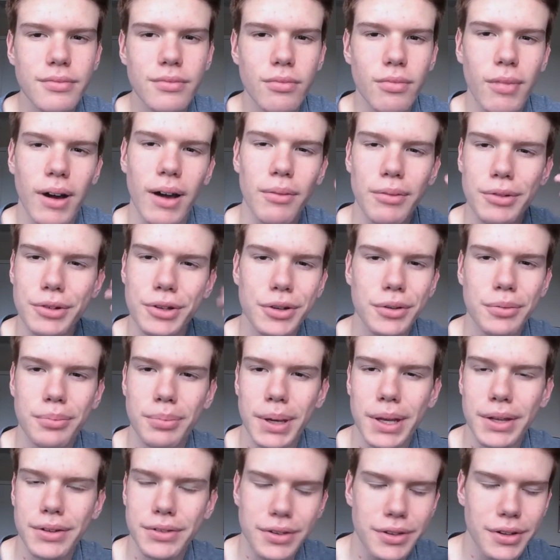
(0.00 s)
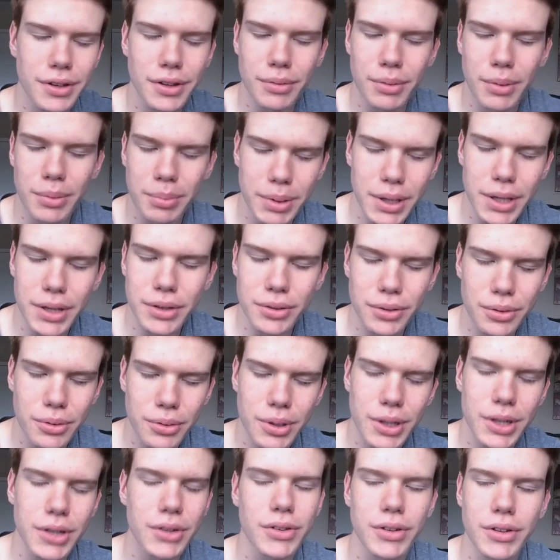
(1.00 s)
Why would you basically repeat two
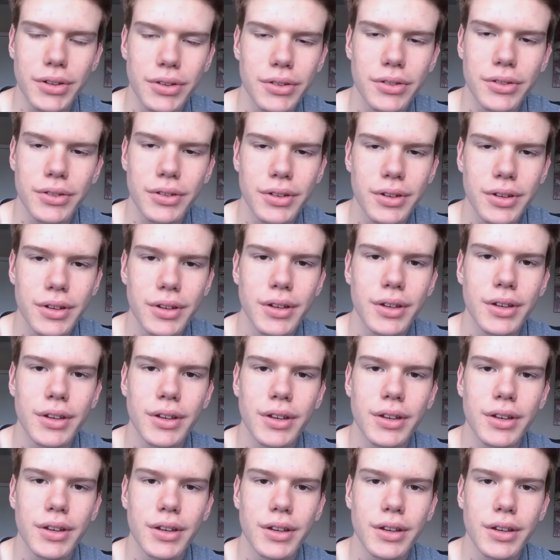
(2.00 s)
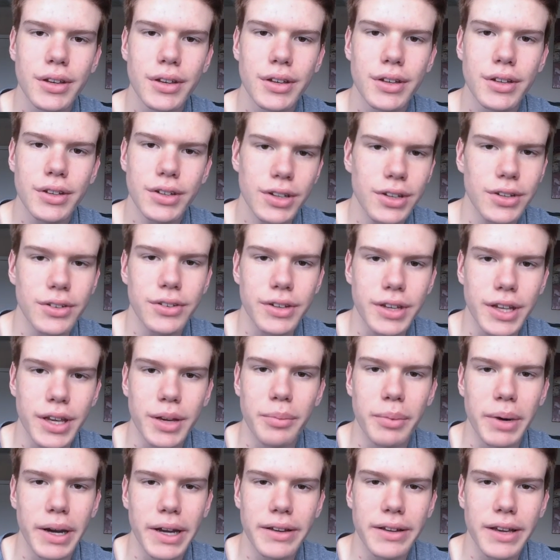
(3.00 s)
questions? Jeez,
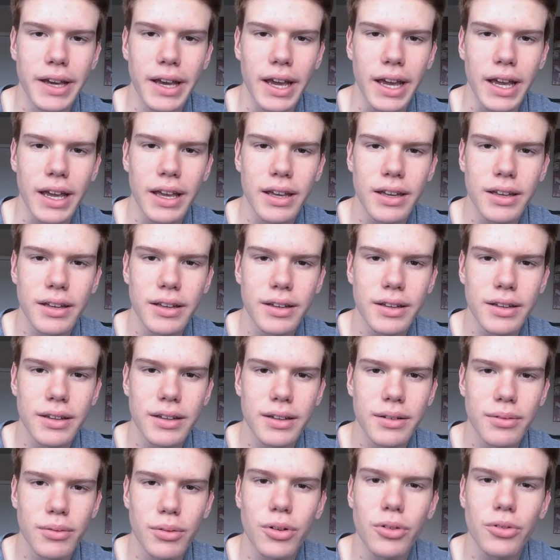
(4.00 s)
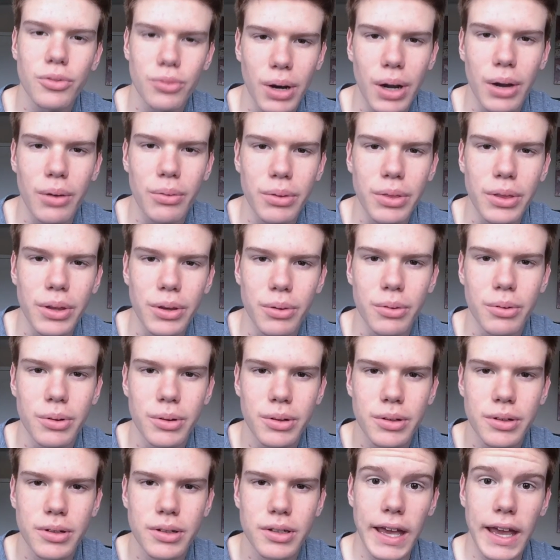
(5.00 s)
TMI TAG. What is wrong with you?
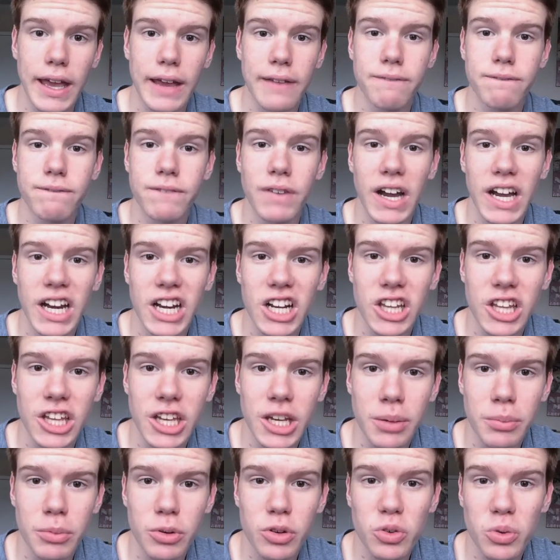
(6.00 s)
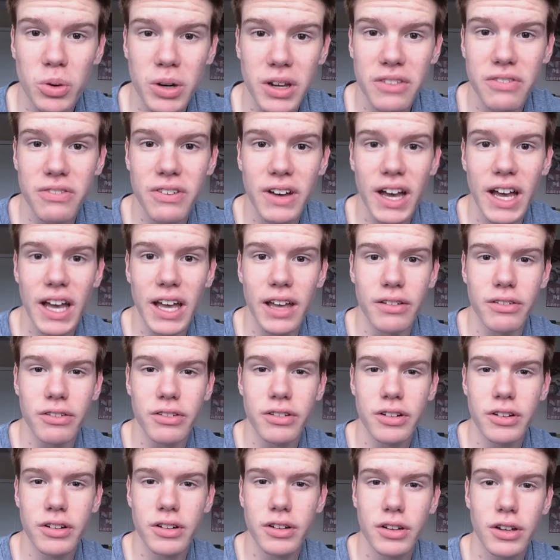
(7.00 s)
And finally, number 25.
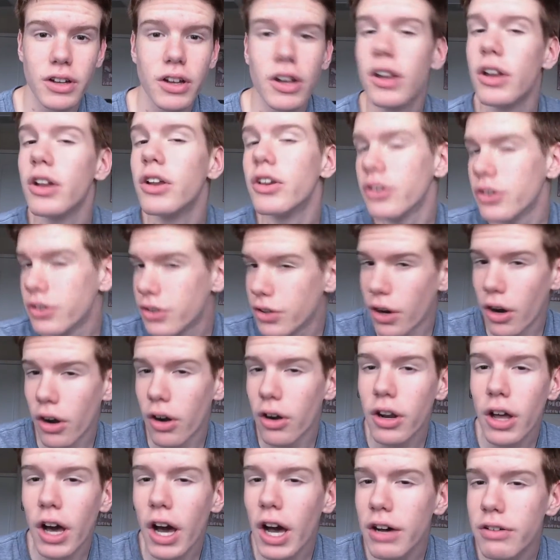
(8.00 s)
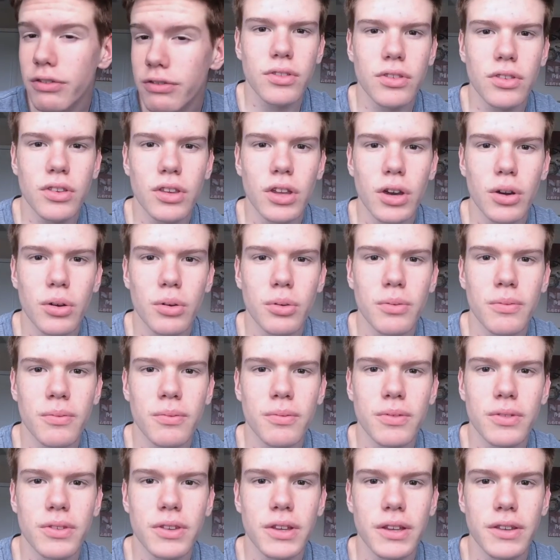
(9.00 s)
Turn off? No
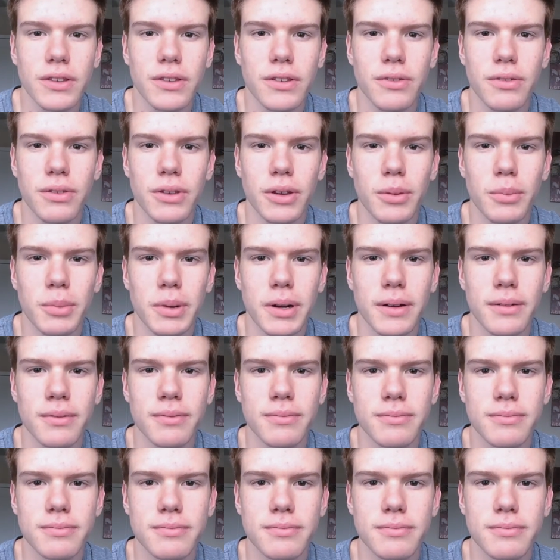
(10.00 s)
sense of humor.